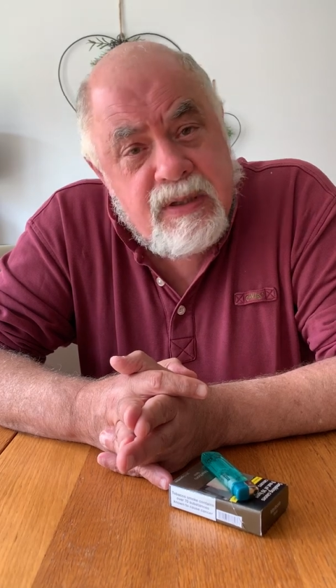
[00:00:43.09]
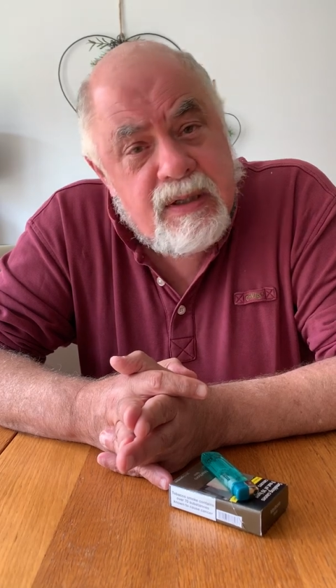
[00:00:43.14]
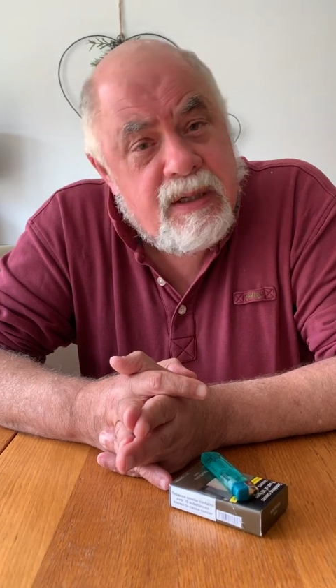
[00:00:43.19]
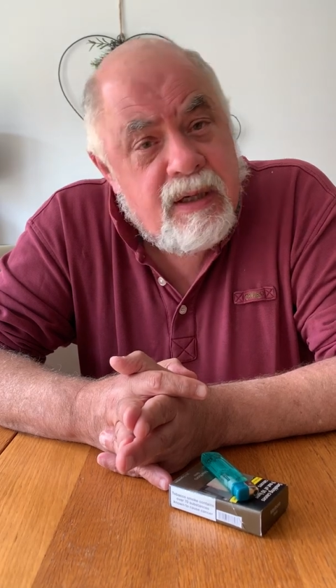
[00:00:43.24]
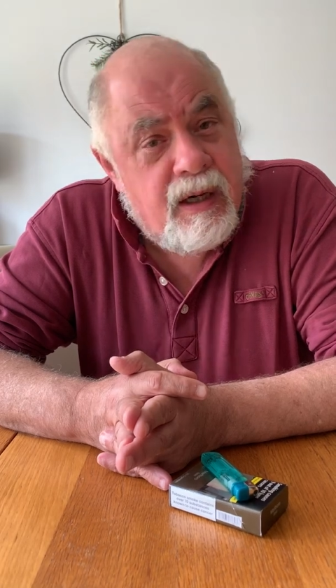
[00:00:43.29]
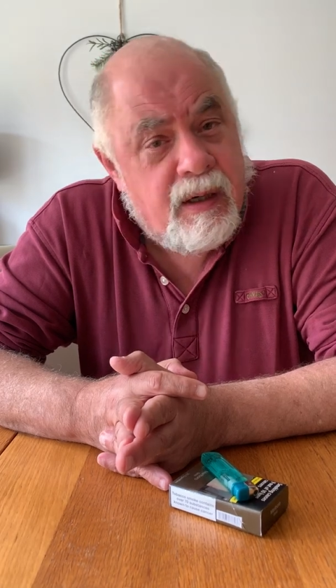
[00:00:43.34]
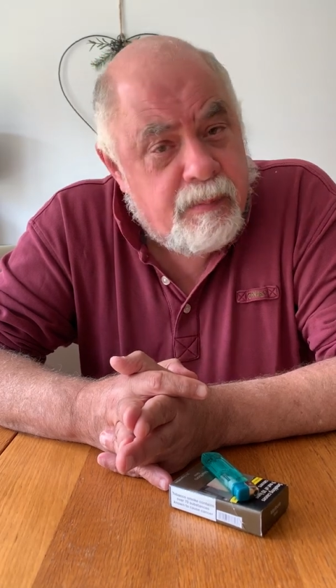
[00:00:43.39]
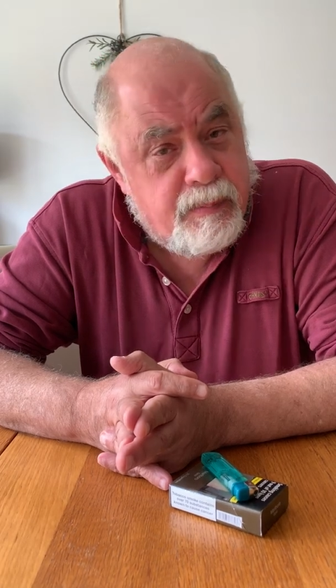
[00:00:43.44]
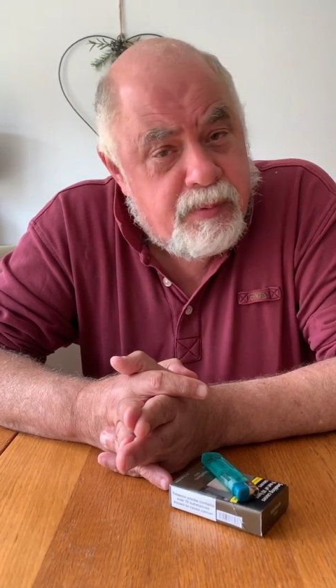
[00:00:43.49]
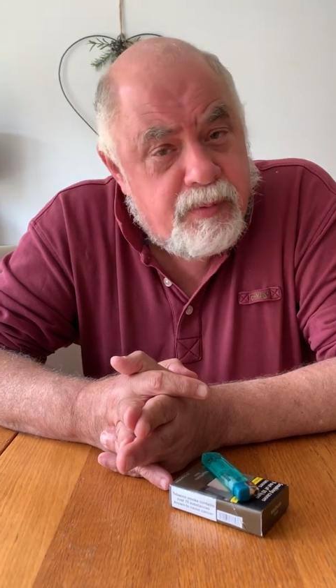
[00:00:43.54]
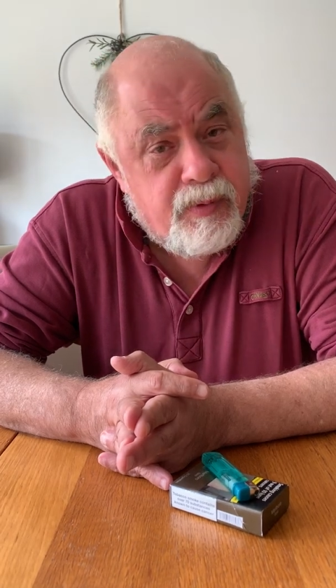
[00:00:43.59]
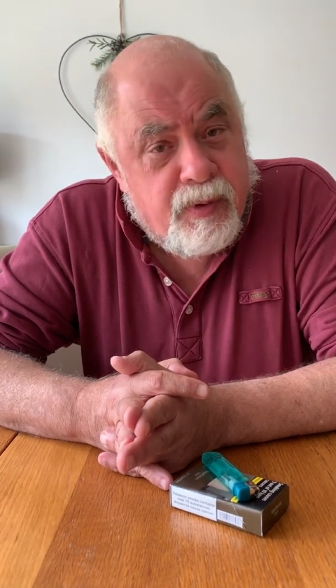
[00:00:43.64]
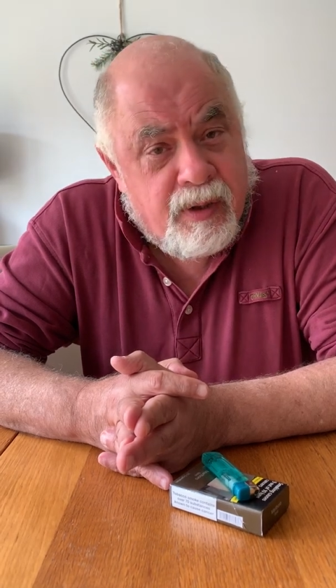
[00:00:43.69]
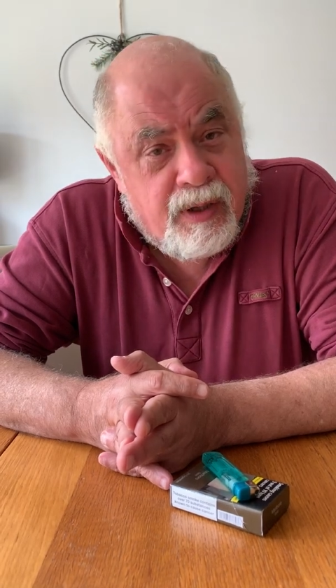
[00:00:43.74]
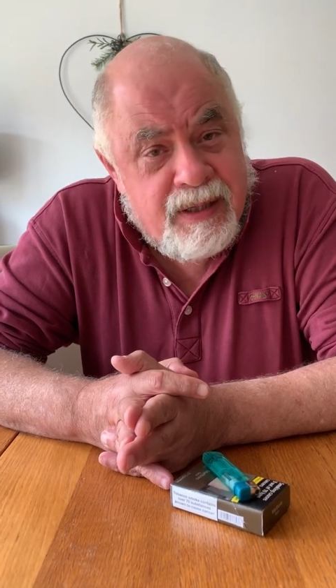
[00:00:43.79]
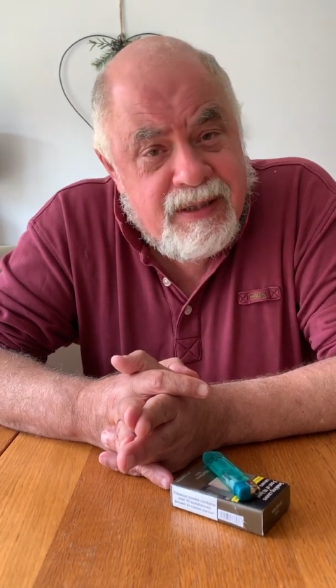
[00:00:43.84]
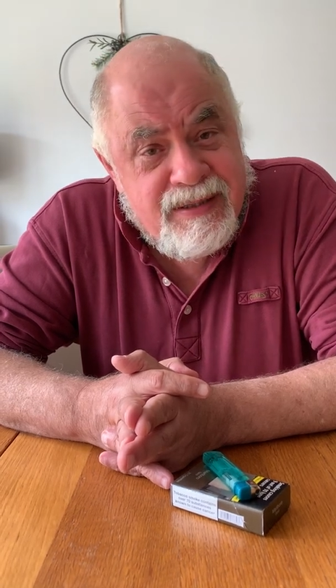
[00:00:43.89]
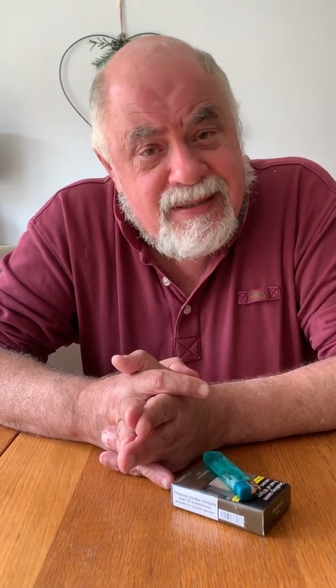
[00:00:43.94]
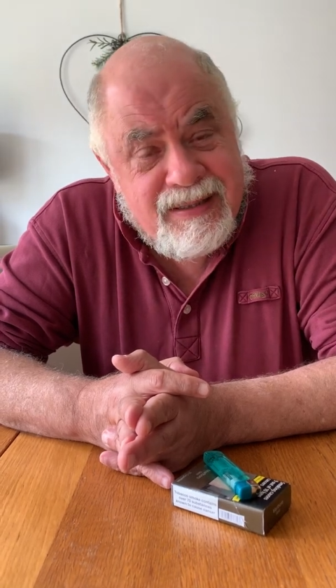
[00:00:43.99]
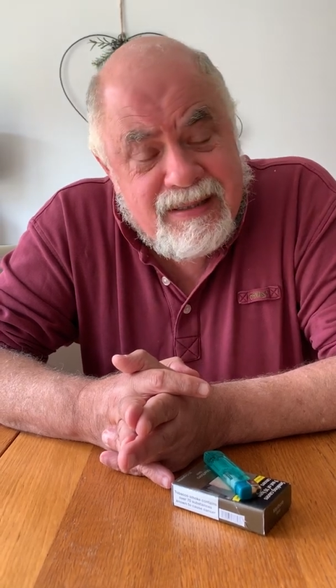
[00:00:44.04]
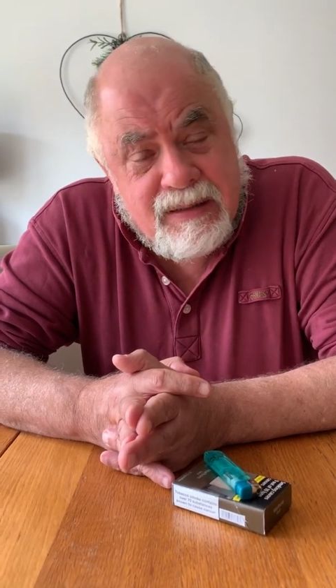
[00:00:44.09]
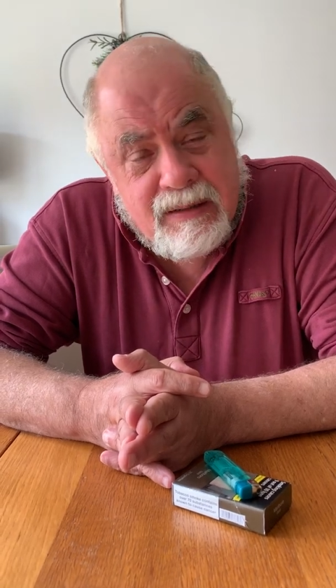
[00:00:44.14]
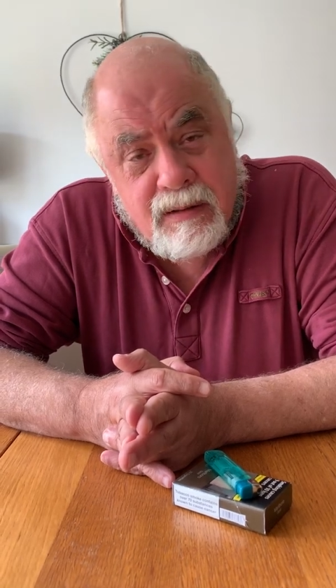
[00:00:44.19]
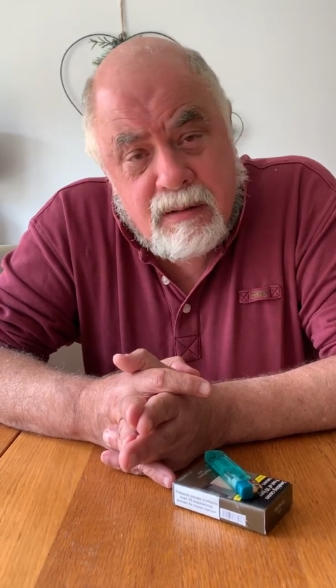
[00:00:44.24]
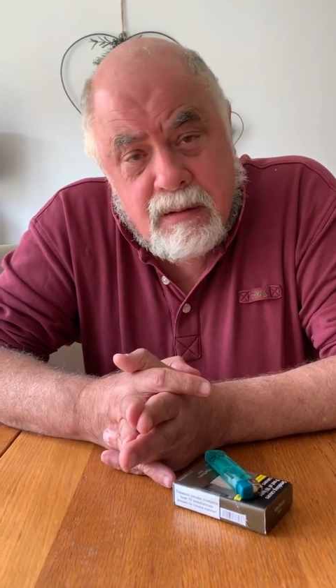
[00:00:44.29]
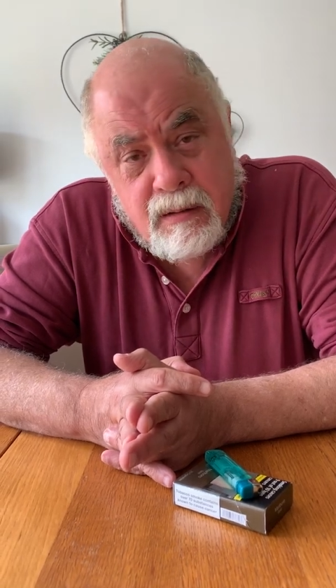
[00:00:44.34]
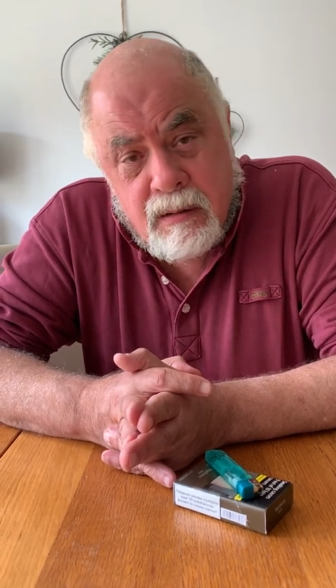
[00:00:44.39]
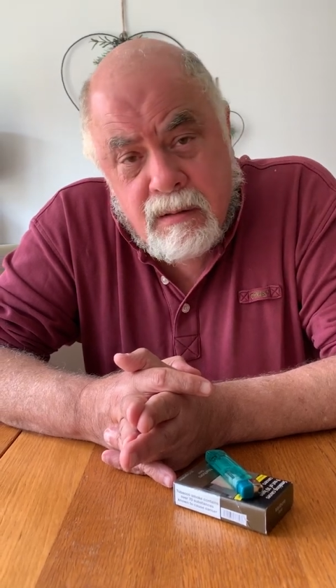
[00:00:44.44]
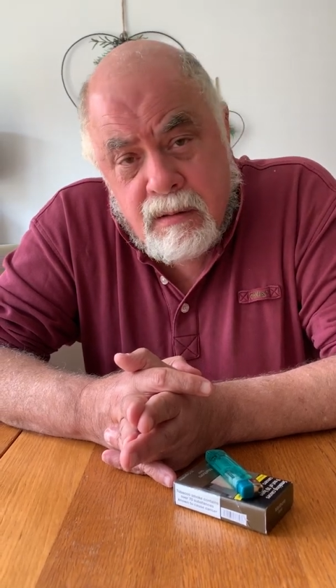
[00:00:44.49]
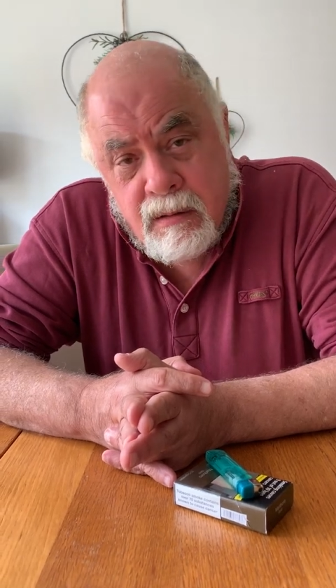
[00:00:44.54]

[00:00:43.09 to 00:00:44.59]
an uprising